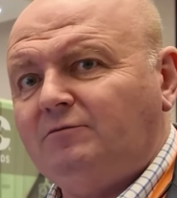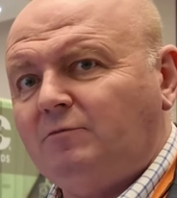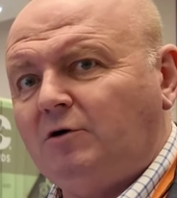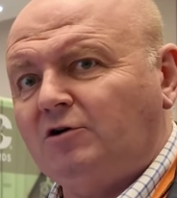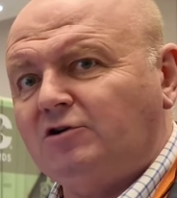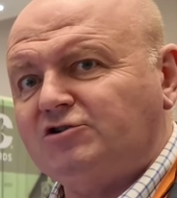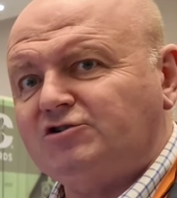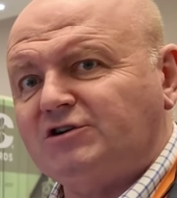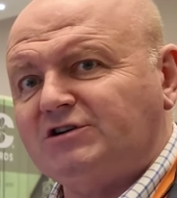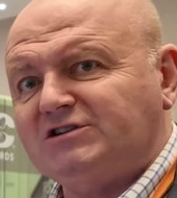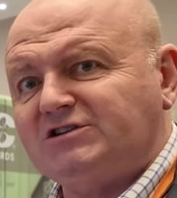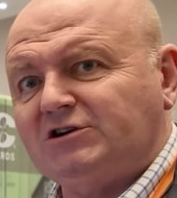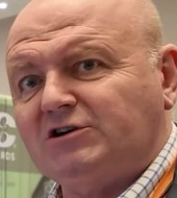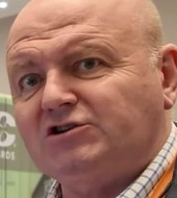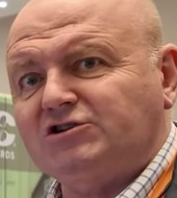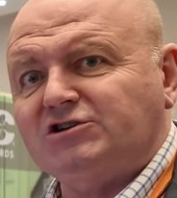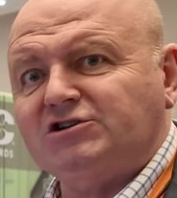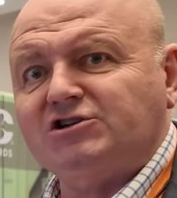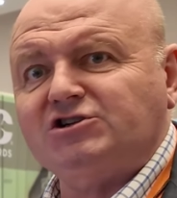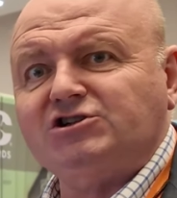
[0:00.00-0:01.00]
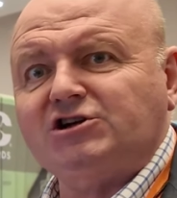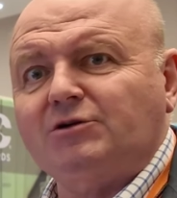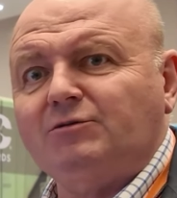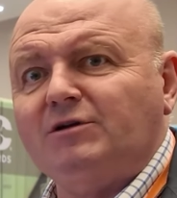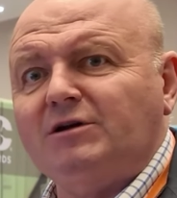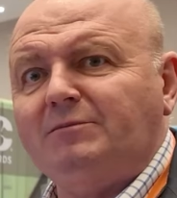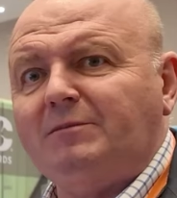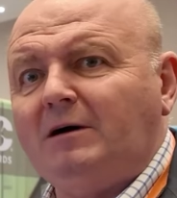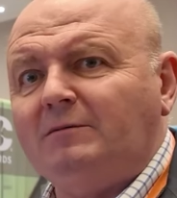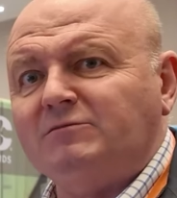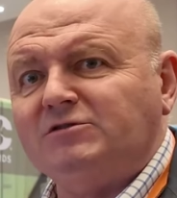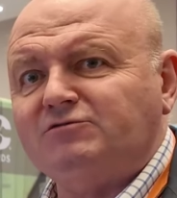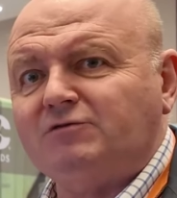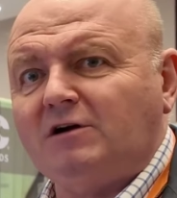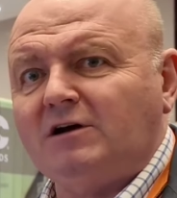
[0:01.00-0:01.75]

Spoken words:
monitoring solution to show when the pump's